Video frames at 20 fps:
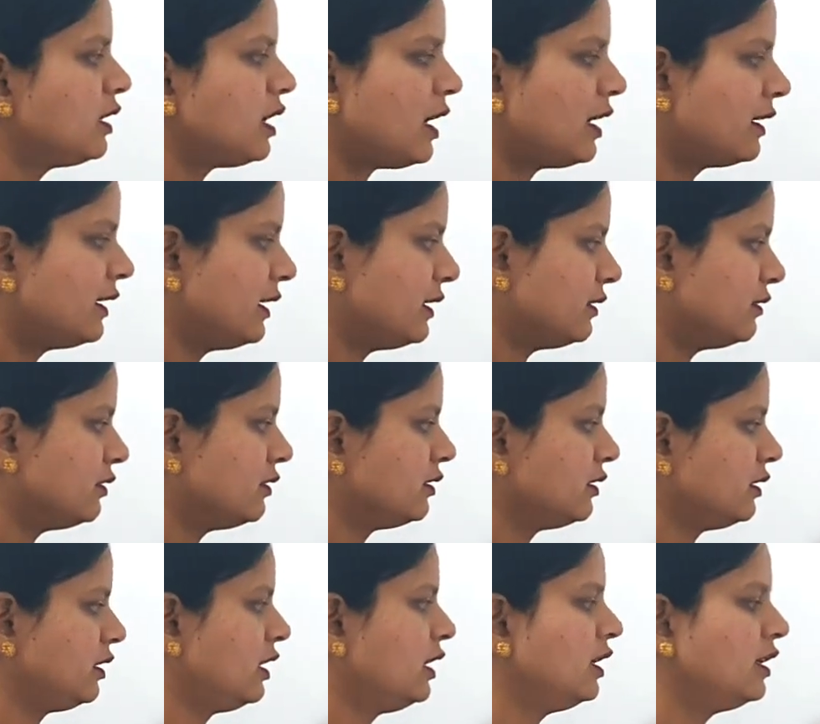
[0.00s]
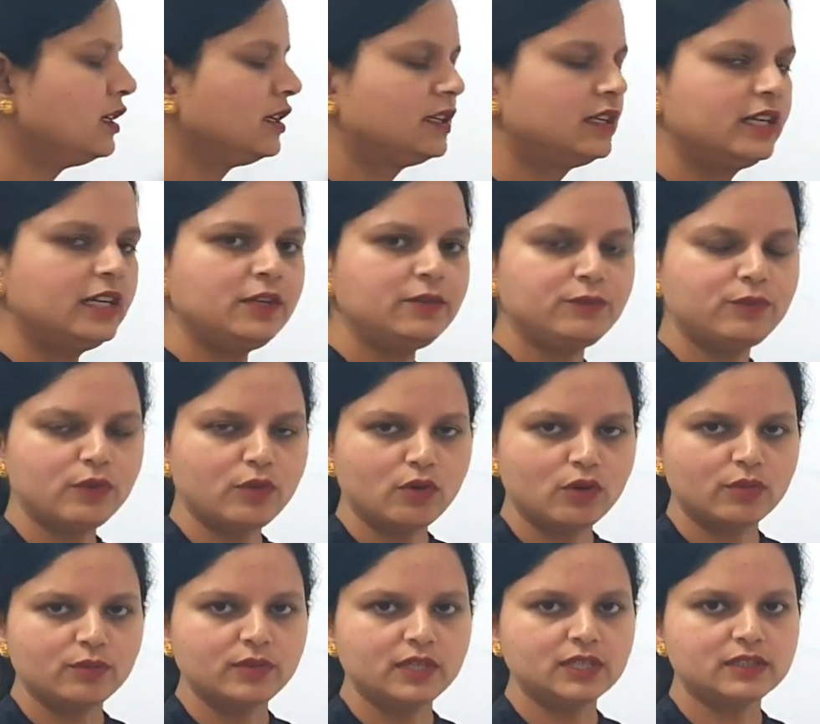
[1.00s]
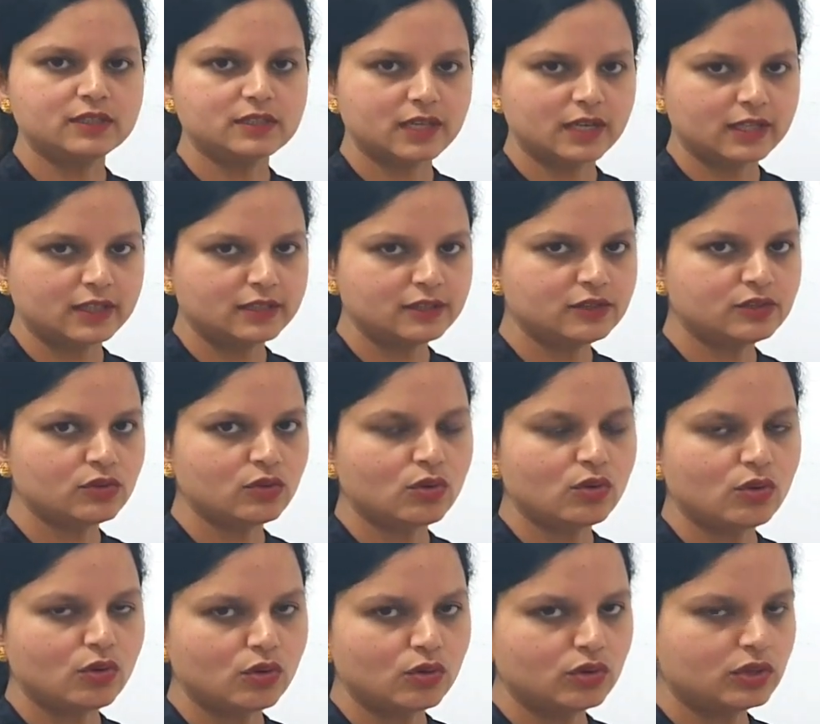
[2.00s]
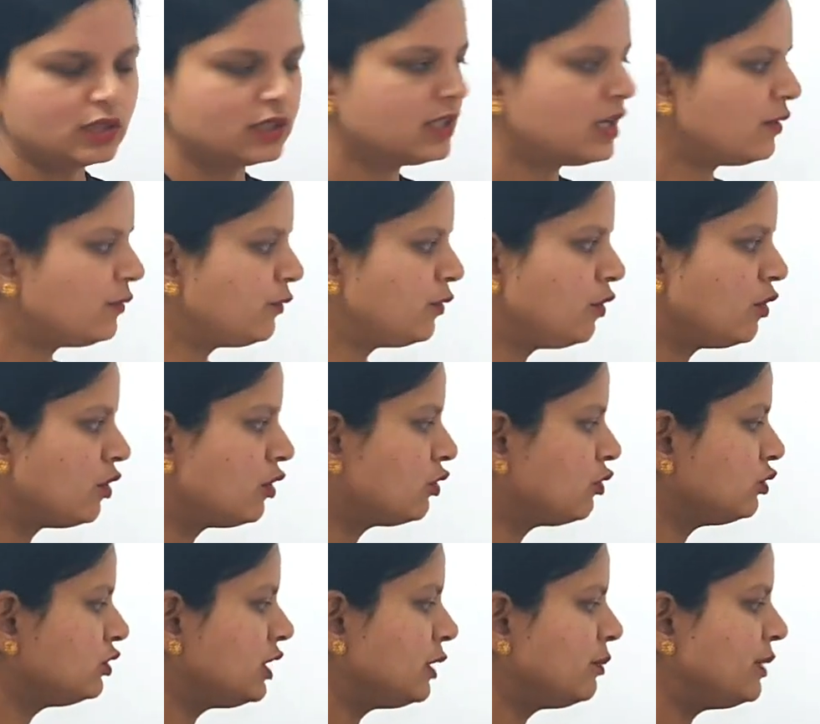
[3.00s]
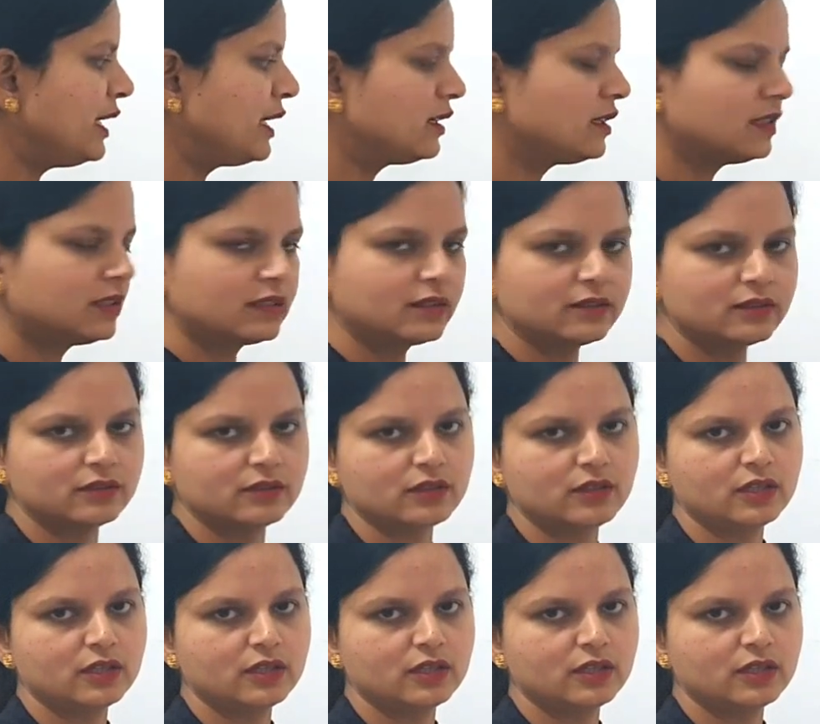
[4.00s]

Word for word: Again, did flour mill sells all the flour to the baker?